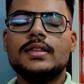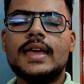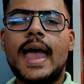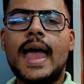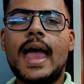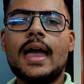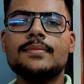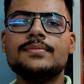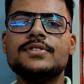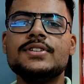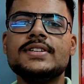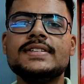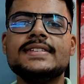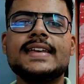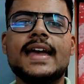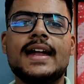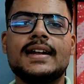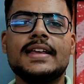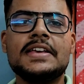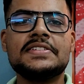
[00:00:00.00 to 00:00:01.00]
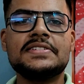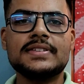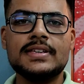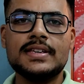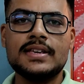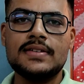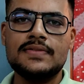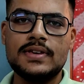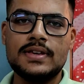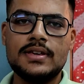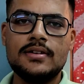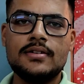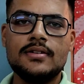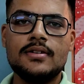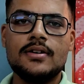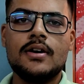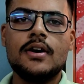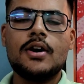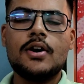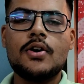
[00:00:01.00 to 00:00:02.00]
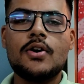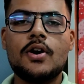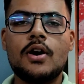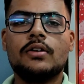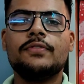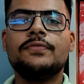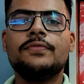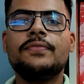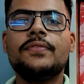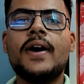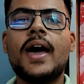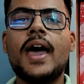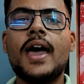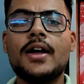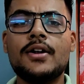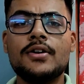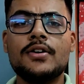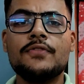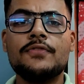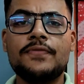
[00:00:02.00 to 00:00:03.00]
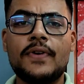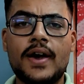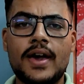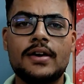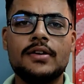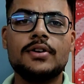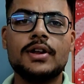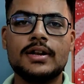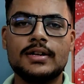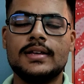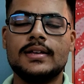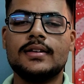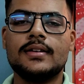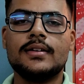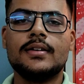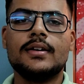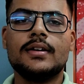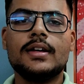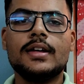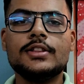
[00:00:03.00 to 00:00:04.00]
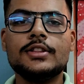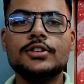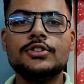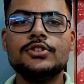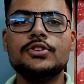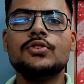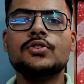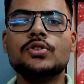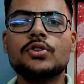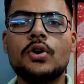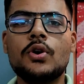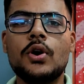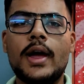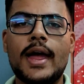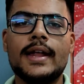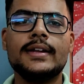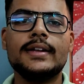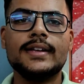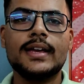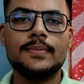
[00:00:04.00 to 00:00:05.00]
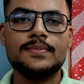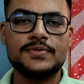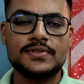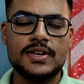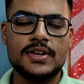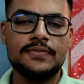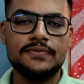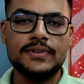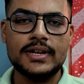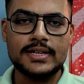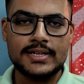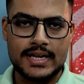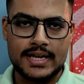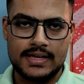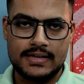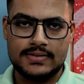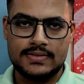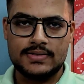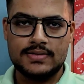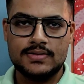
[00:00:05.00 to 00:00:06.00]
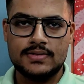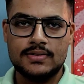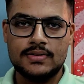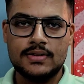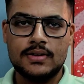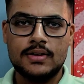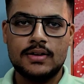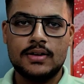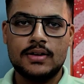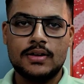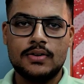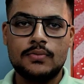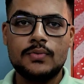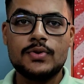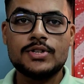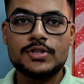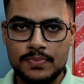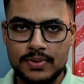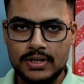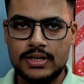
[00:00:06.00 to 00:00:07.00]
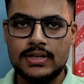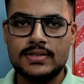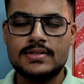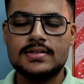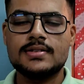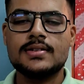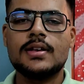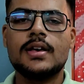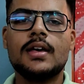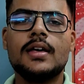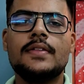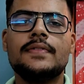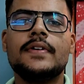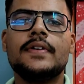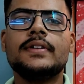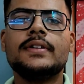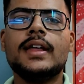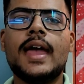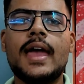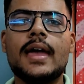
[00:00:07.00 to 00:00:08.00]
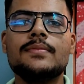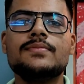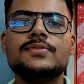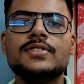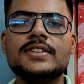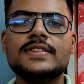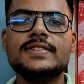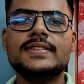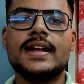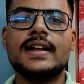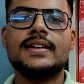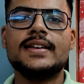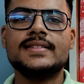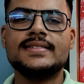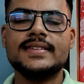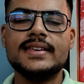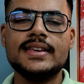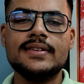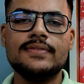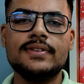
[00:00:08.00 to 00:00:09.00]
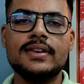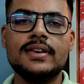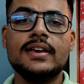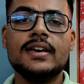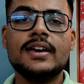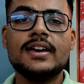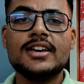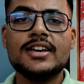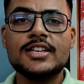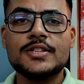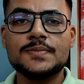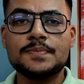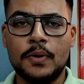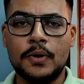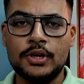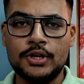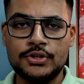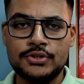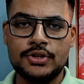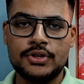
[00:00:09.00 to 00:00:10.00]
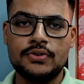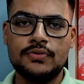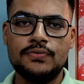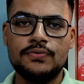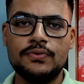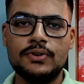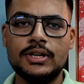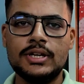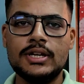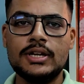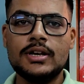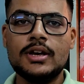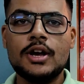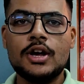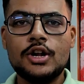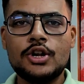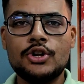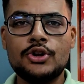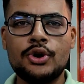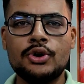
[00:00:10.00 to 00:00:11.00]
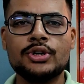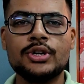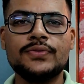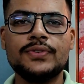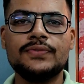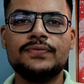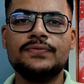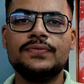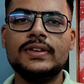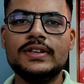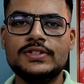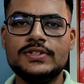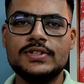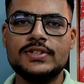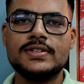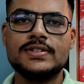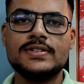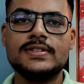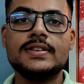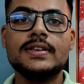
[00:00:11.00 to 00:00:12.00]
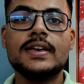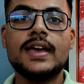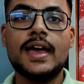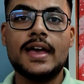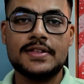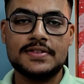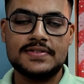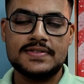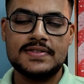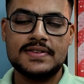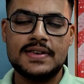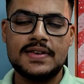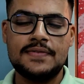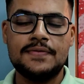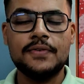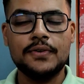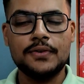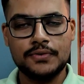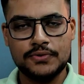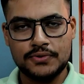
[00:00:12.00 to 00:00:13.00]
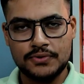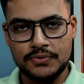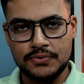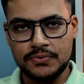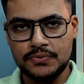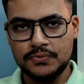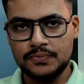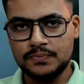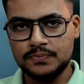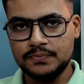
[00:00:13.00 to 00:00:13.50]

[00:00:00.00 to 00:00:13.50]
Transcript: The MG ZS EV got 5 out of 5 rating in the Euro NCAP safety test, which means that MG ZS EV is pollution free, loaded with features and safe too.